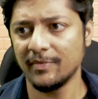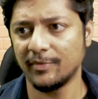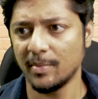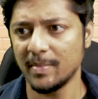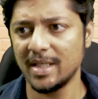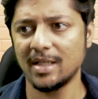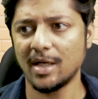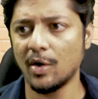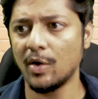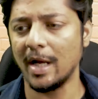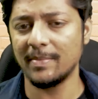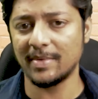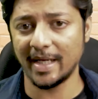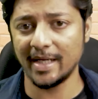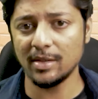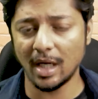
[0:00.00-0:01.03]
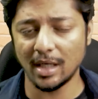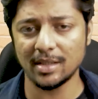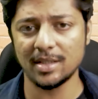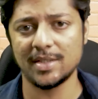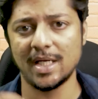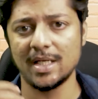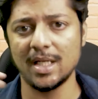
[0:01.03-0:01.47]
For me now, I'm trying to
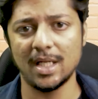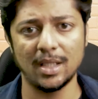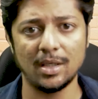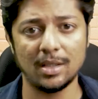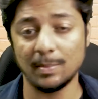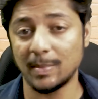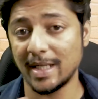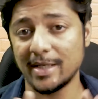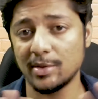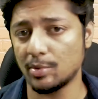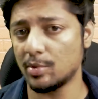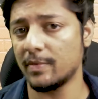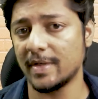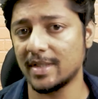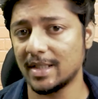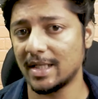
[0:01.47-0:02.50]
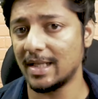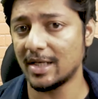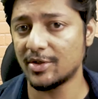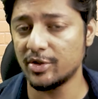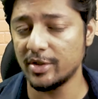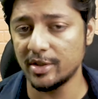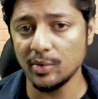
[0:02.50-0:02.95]
understand and learn, but I don't know whether I'll
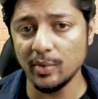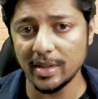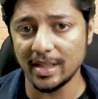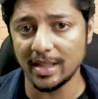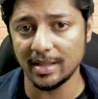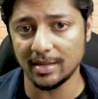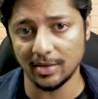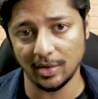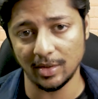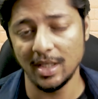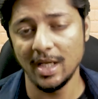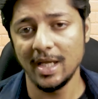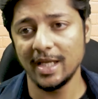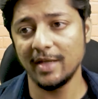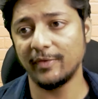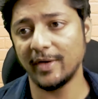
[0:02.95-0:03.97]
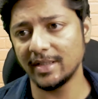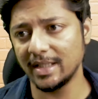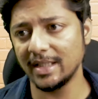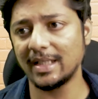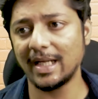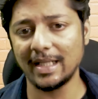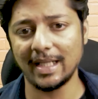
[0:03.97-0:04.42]
actually do it later on. If I
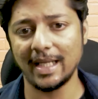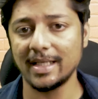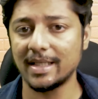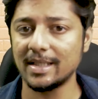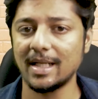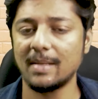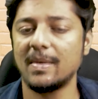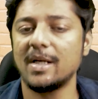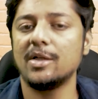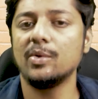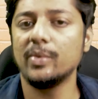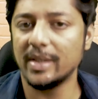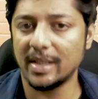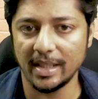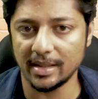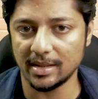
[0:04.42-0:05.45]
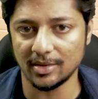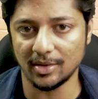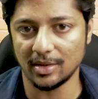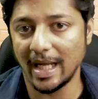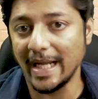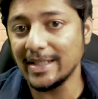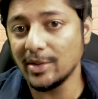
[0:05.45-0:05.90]
think I like it, I might do it later
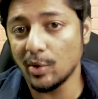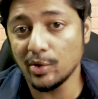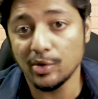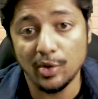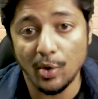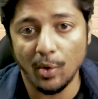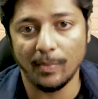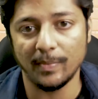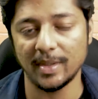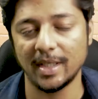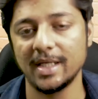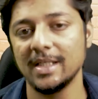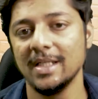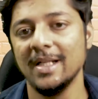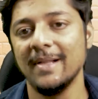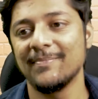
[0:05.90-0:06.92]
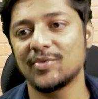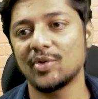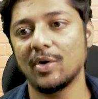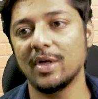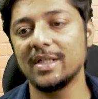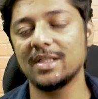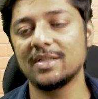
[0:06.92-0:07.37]
on. I don't know, right?
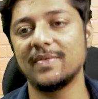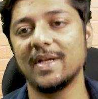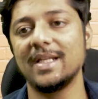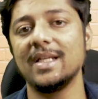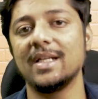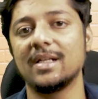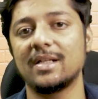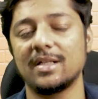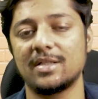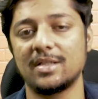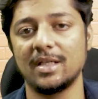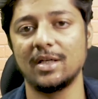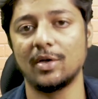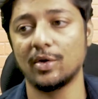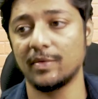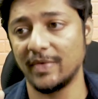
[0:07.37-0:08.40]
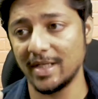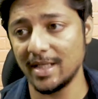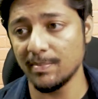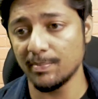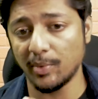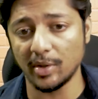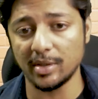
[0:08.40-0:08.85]
So it is very interesting or very
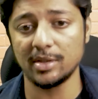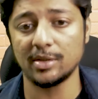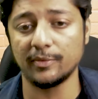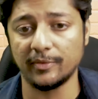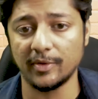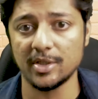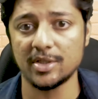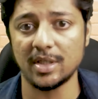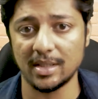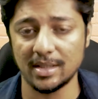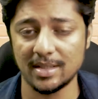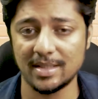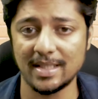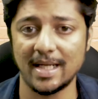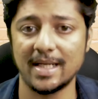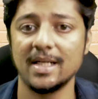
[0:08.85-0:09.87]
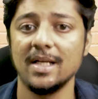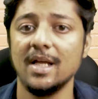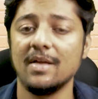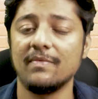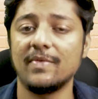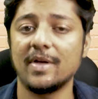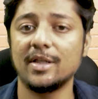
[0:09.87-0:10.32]
important to first understand
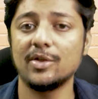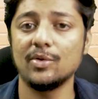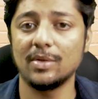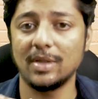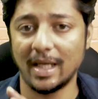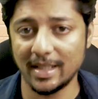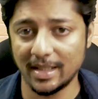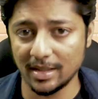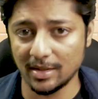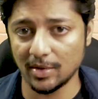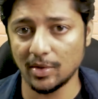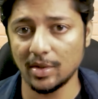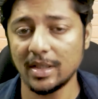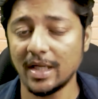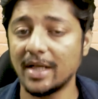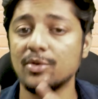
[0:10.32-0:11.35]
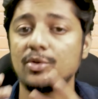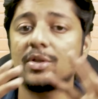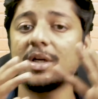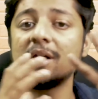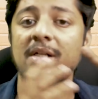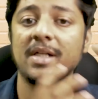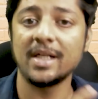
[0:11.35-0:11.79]
whether you like it or not, and you
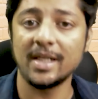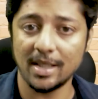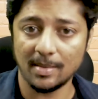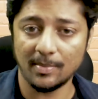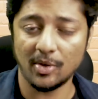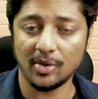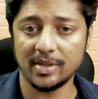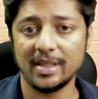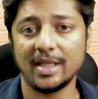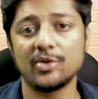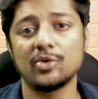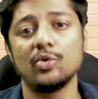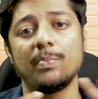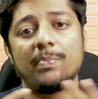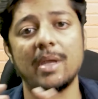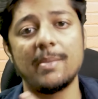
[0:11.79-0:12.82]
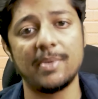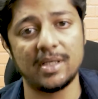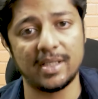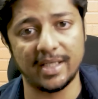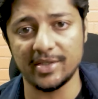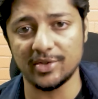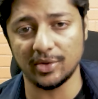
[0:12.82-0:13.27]
start reading about it and you do paper
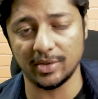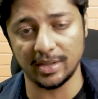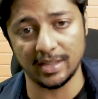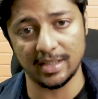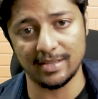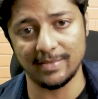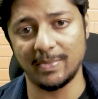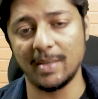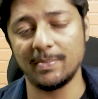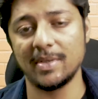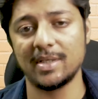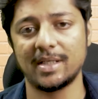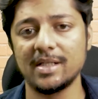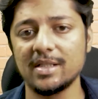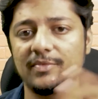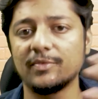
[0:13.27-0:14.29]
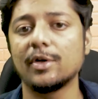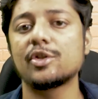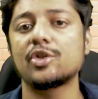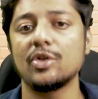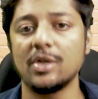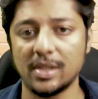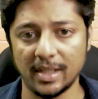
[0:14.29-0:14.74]
trades on it. Paper trade is
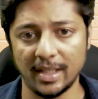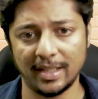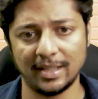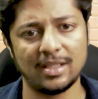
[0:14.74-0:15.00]
virtual trading.